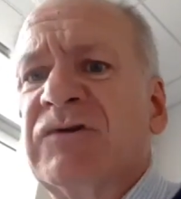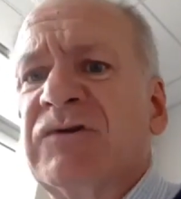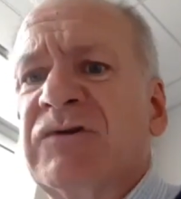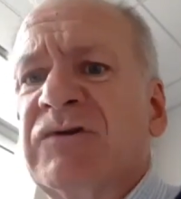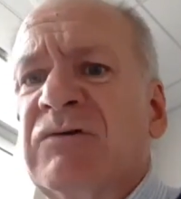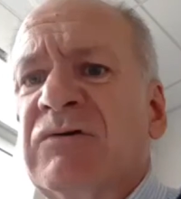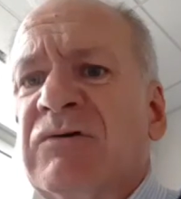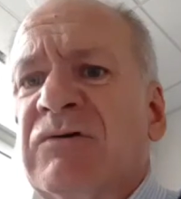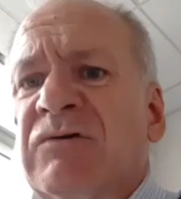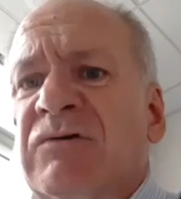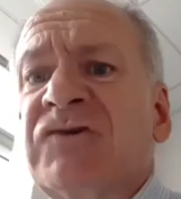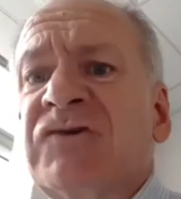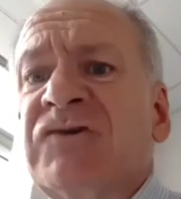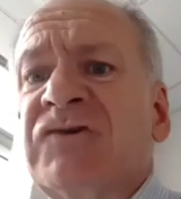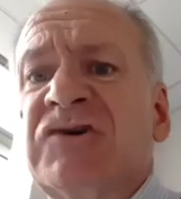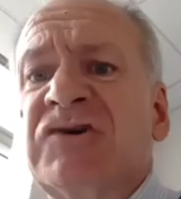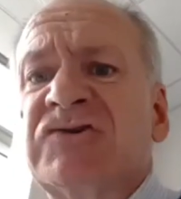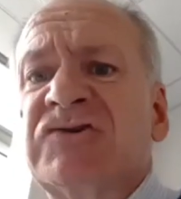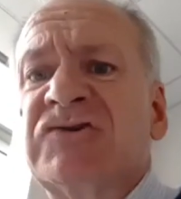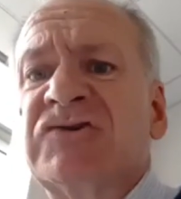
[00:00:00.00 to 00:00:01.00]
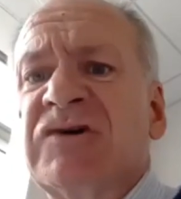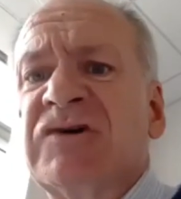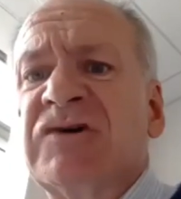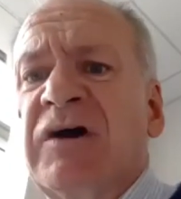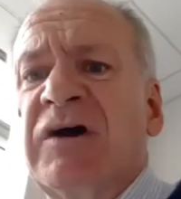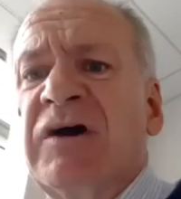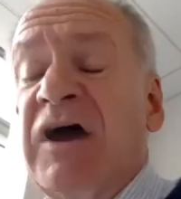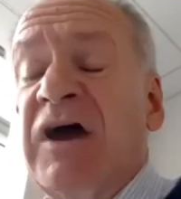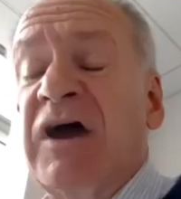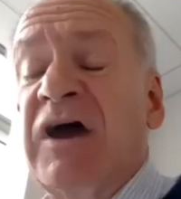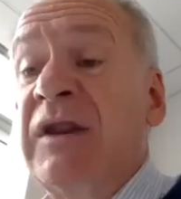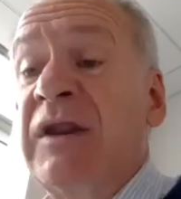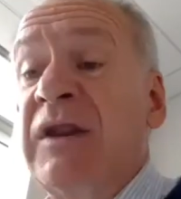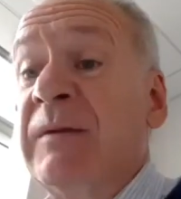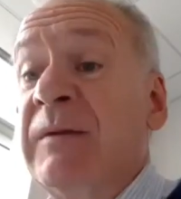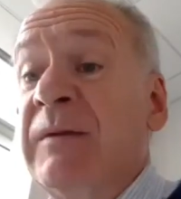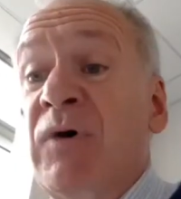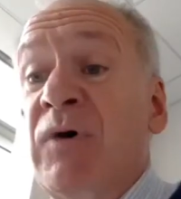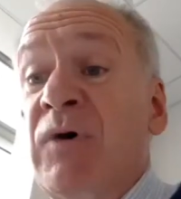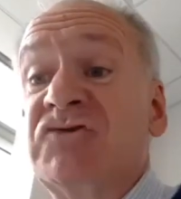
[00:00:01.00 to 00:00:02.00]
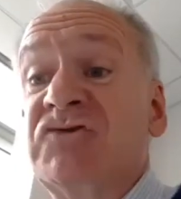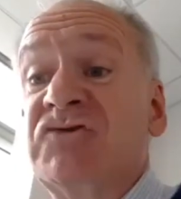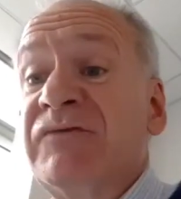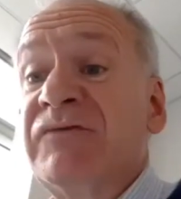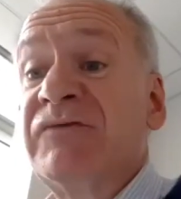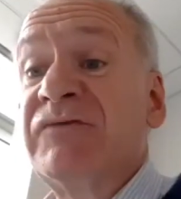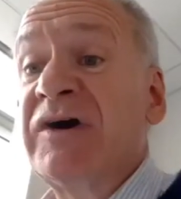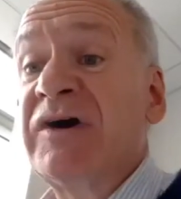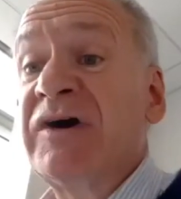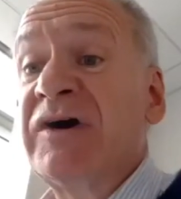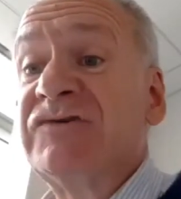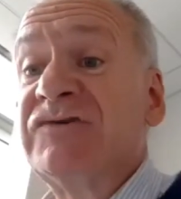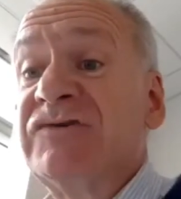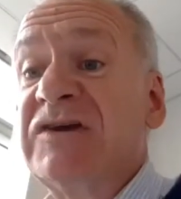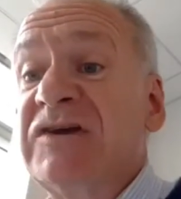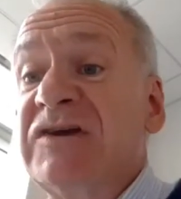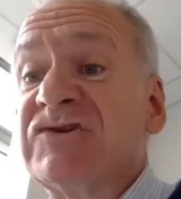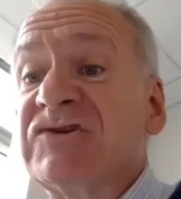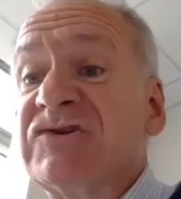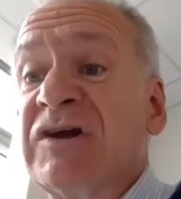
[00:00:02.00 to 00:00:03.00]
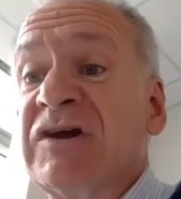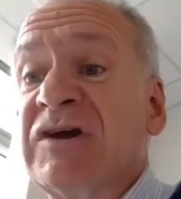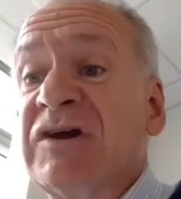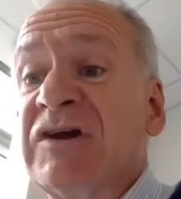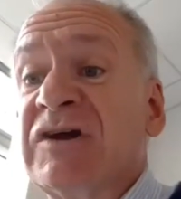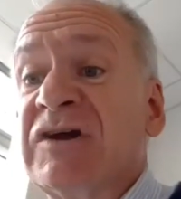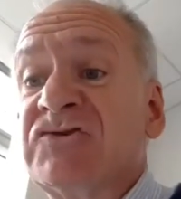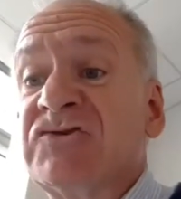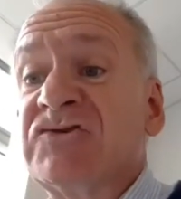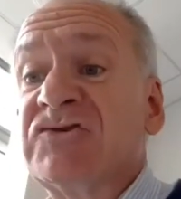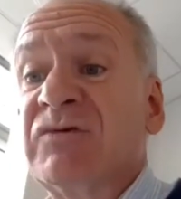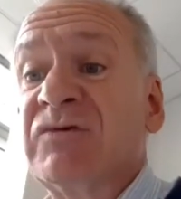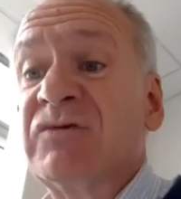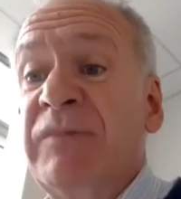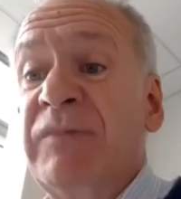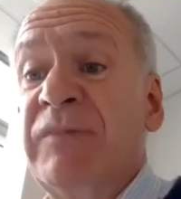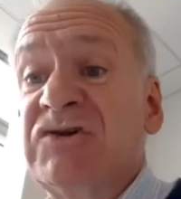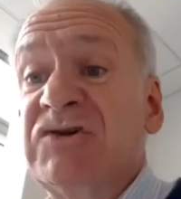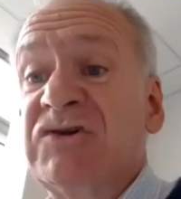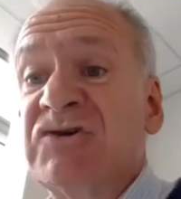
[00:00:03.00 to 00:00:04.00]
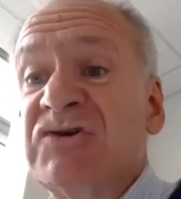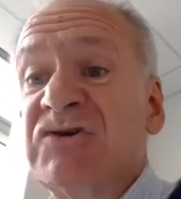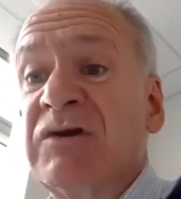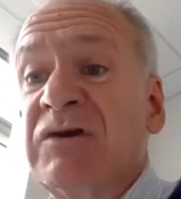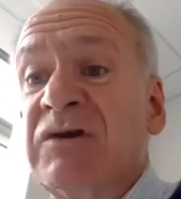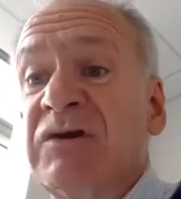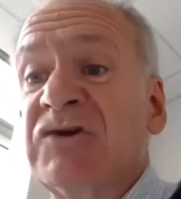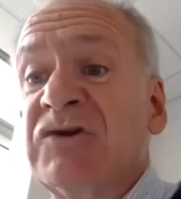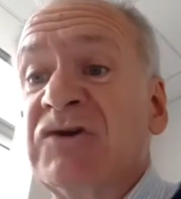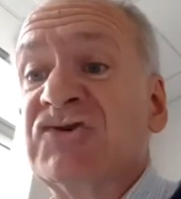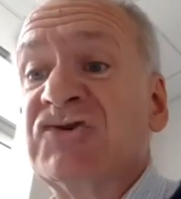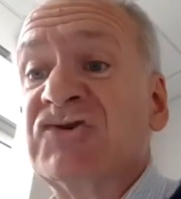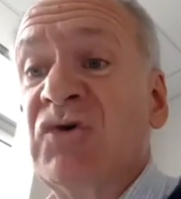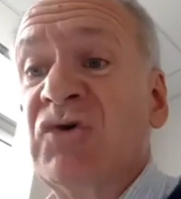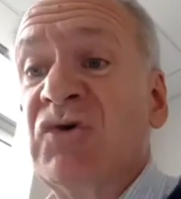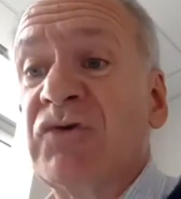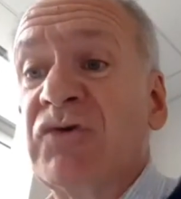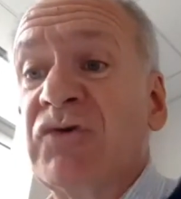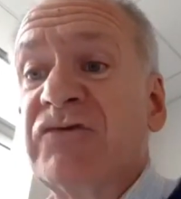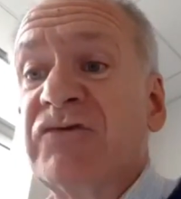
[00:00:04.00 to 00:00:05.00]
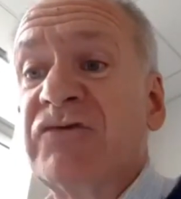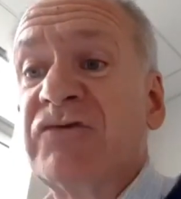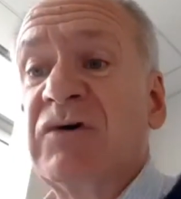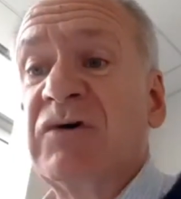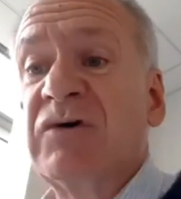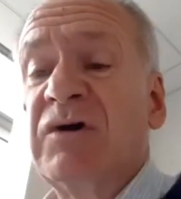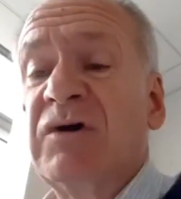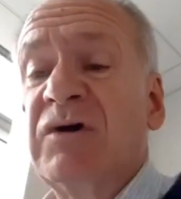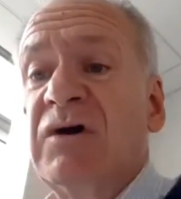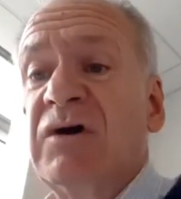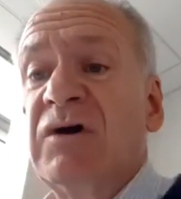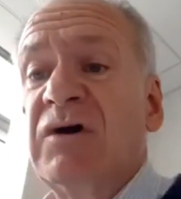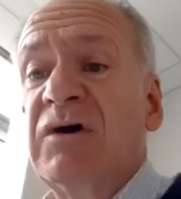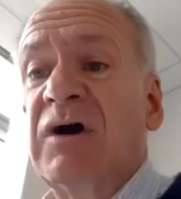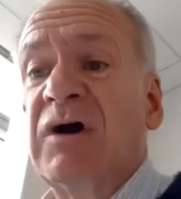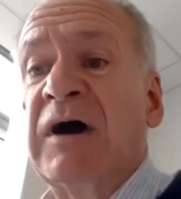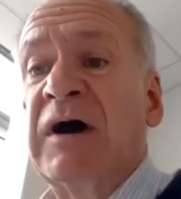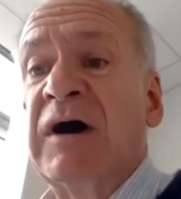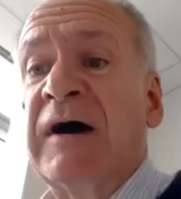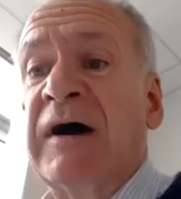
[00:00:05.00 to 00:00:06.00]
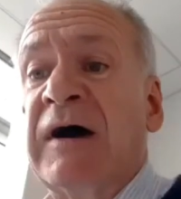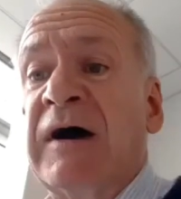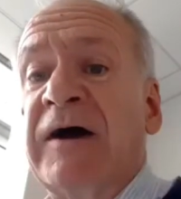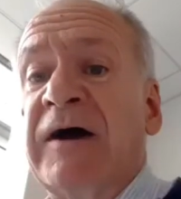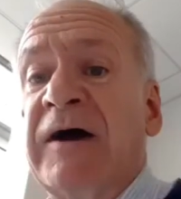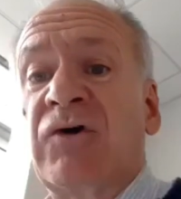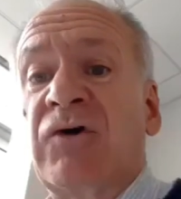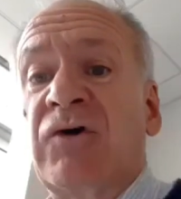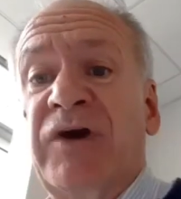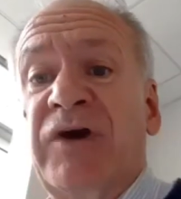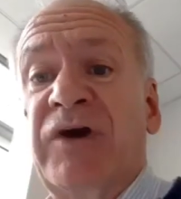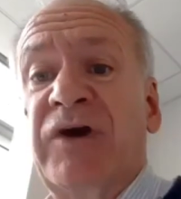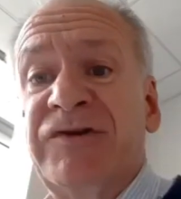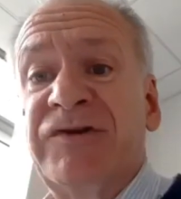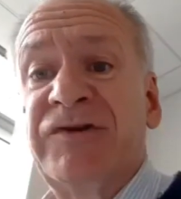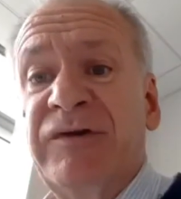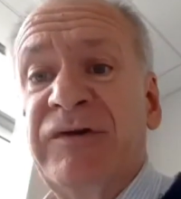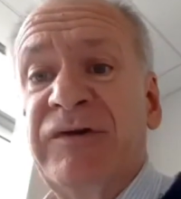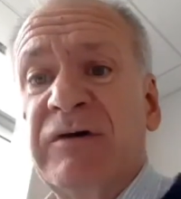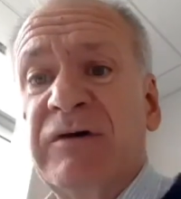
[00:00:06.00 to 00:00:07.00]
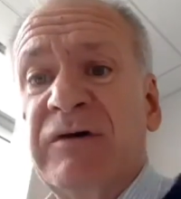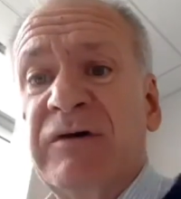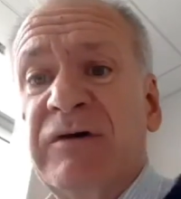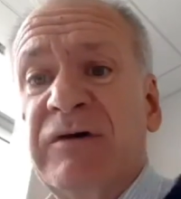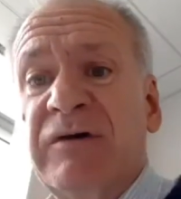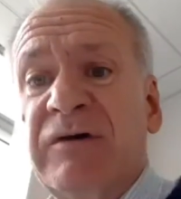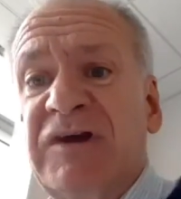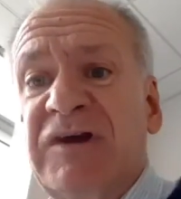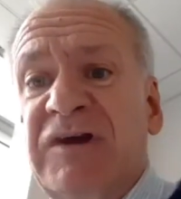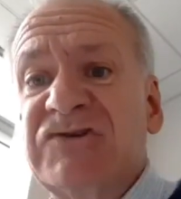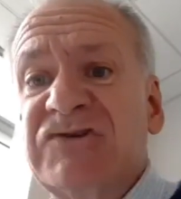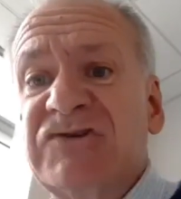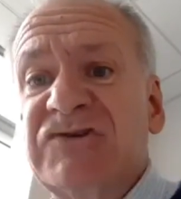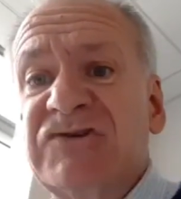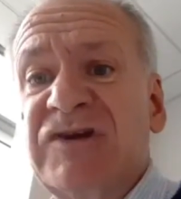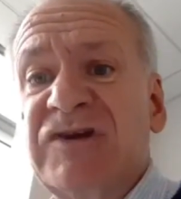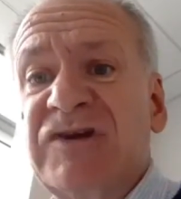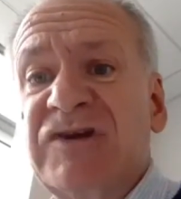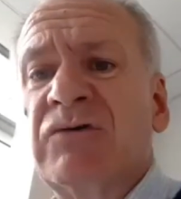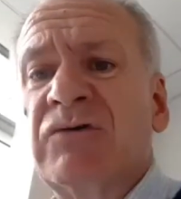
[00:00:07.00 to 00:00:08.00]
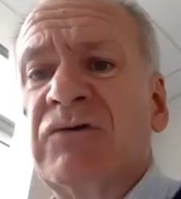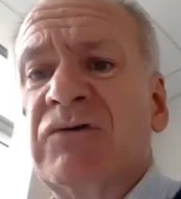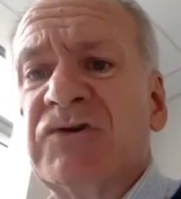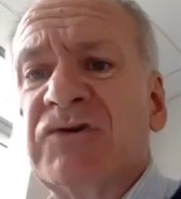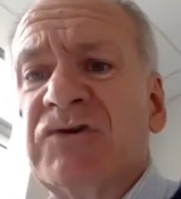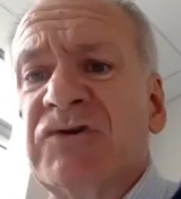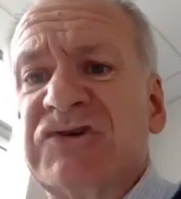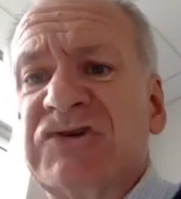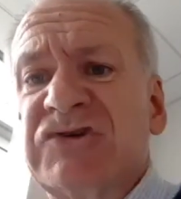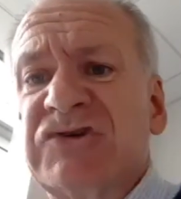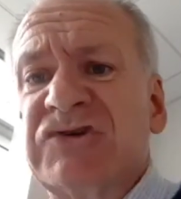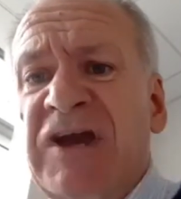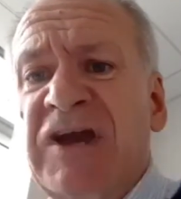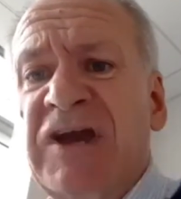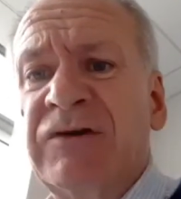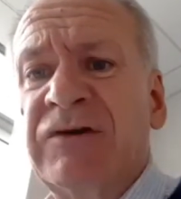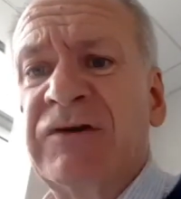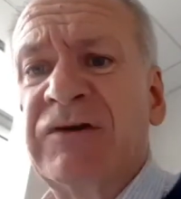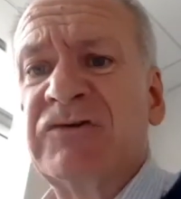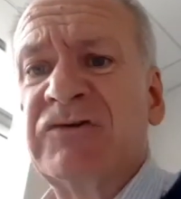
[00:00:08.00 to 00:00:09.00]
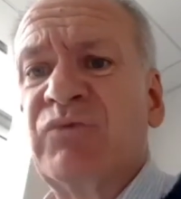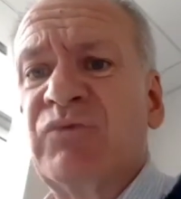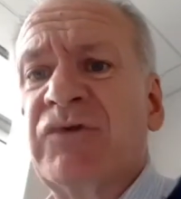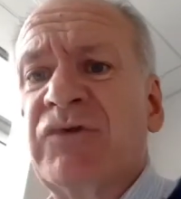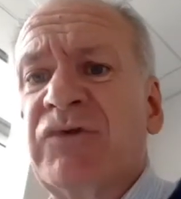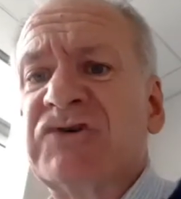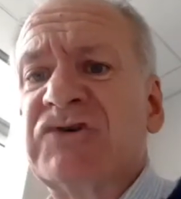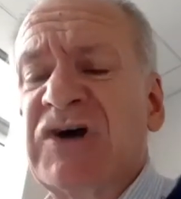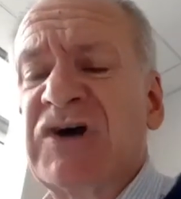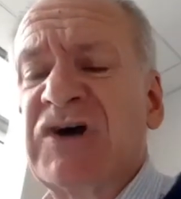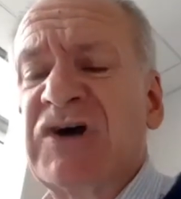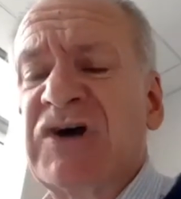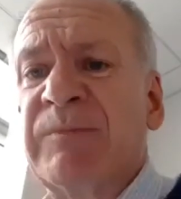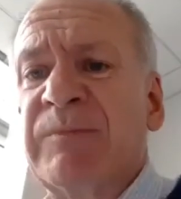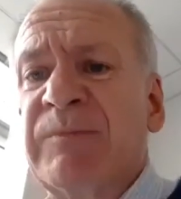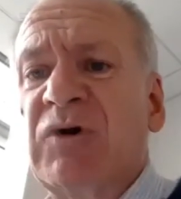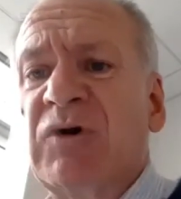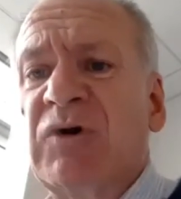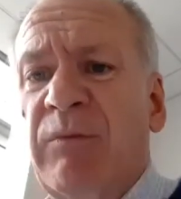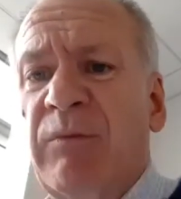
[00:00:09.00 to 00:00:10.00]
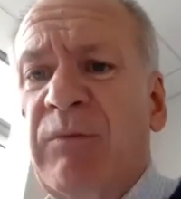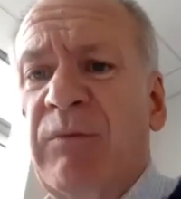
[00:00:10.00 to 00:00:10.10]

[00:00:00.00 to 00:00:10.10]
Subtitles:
Ours is, and most of our testing, I should mention, is not accredited testing, but it's done according to the standards with the same equipment.